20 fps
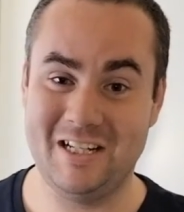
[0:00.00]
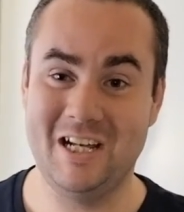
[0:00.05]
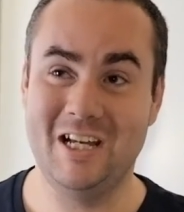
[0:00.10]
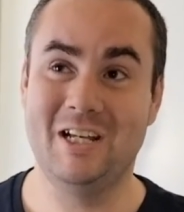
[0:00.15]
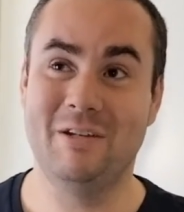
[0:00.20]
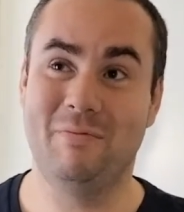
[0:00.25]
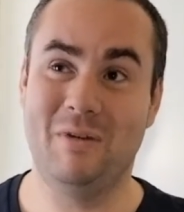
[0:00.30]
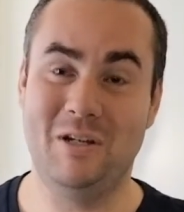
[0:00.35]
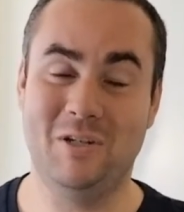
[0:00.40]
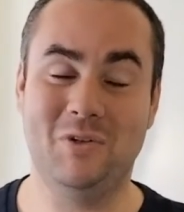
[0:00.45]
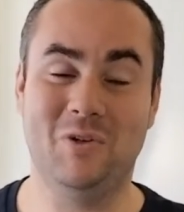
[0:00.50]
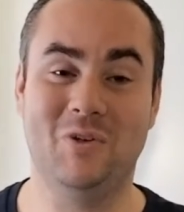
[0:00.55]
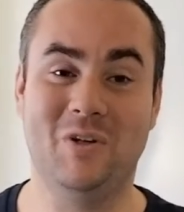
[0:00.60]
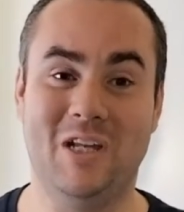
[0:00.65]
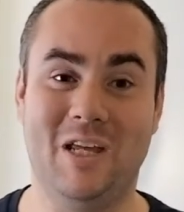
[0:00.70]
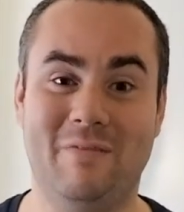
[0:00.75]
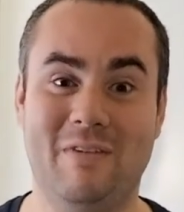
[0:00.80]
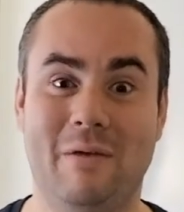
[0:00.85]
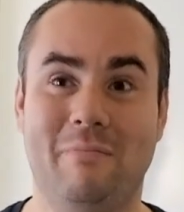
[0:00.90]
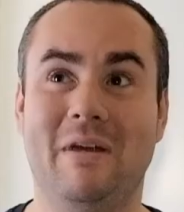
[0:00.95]
be sure to give
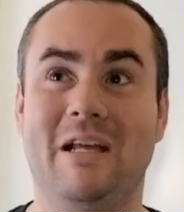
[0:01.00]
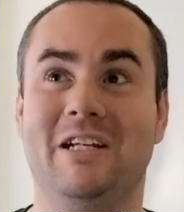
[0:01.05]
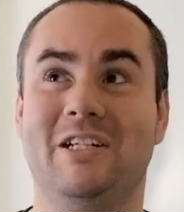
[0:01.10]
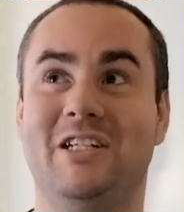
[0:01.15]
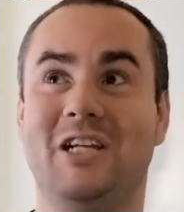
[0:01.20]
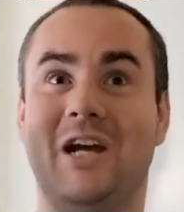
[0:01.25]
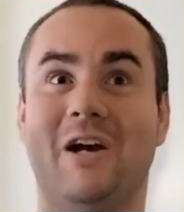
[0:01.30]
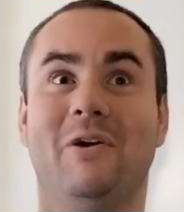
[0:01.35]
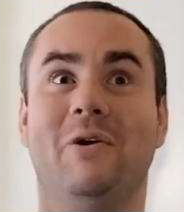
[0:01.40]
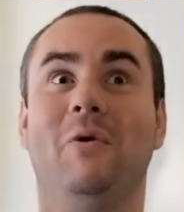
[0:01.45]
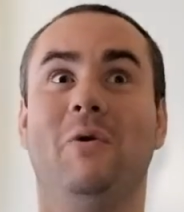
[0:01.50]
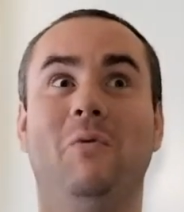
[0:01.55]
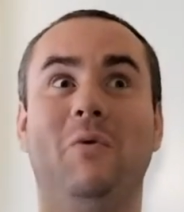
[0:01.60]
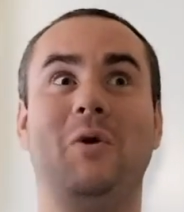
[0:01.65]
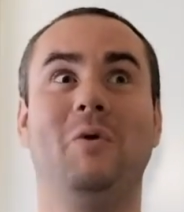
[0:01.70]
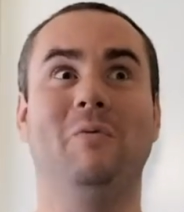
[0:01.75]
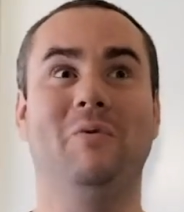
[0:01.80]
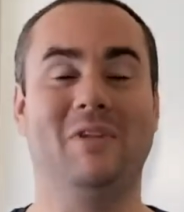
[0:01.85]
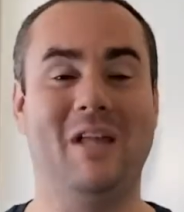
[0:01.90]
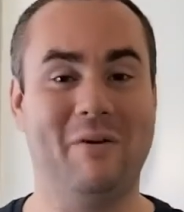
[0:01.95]
me a big cheer and a
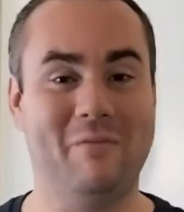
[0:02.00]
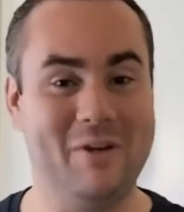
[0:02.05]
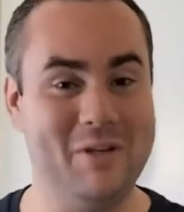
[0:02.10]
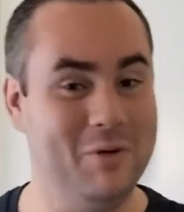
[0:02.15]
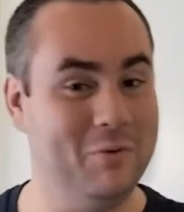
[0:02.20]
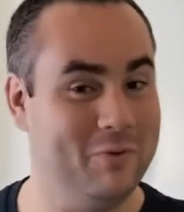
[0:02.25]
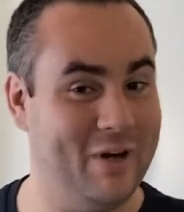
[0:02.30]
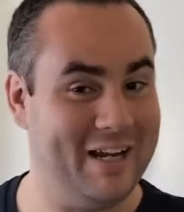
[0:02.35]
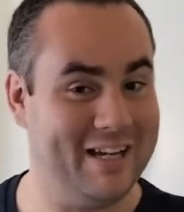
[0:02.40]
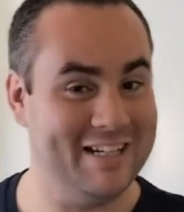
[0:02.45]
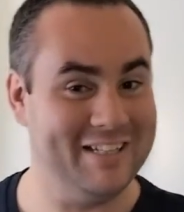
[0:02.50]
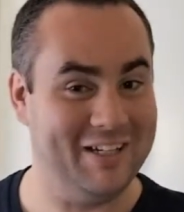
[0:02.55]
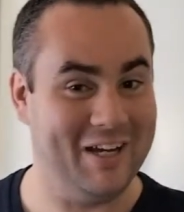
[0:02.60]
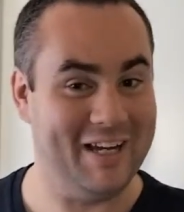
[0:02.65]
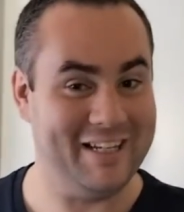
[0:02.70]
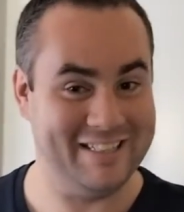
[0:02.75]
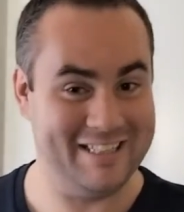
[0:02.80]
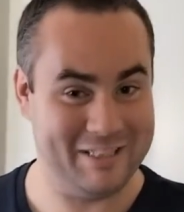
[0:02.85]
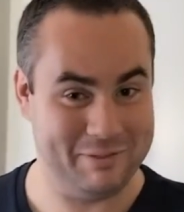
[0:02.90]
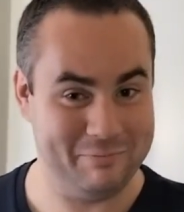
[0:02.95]
whoop. That way you'll recognise
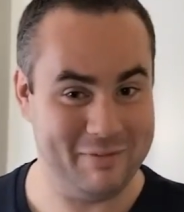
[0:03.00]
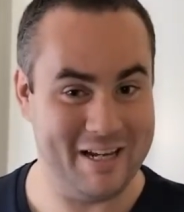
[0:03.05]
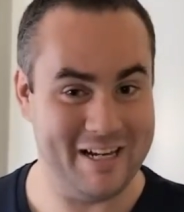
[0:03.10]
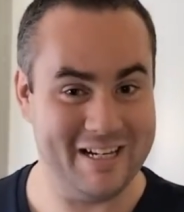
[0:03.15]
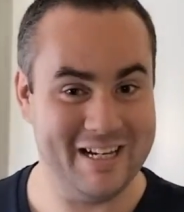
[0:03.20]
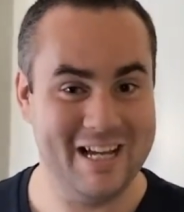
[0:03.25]
it's me.